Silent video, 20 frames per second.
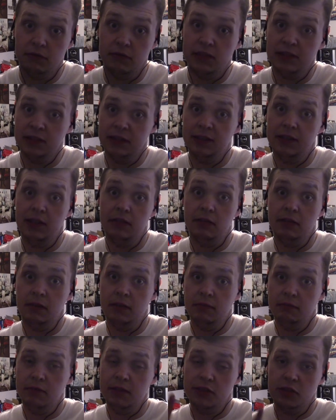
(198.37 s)
Recently did
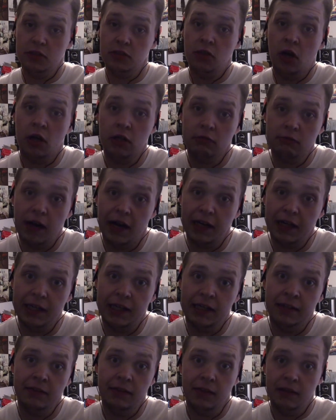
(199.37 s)
a Richard Donner
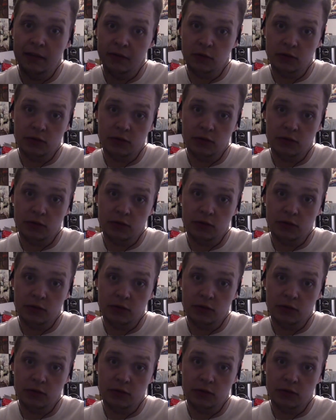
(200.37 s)
ranking and